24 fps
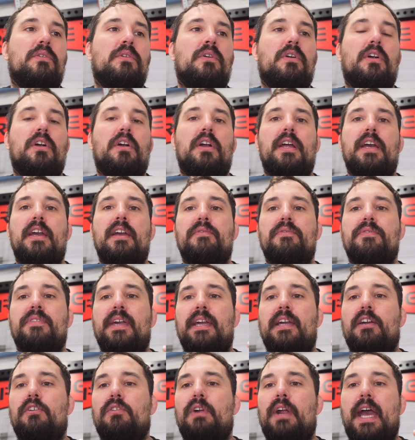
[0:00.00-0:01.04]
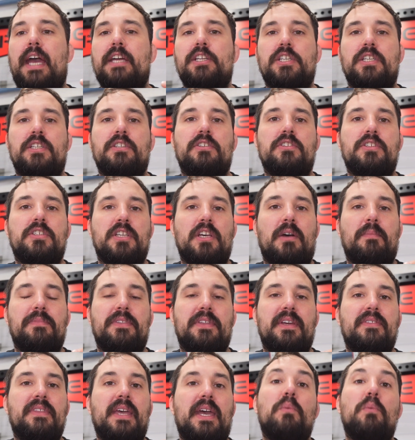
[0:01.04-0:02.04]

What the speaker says: or if they crash into something,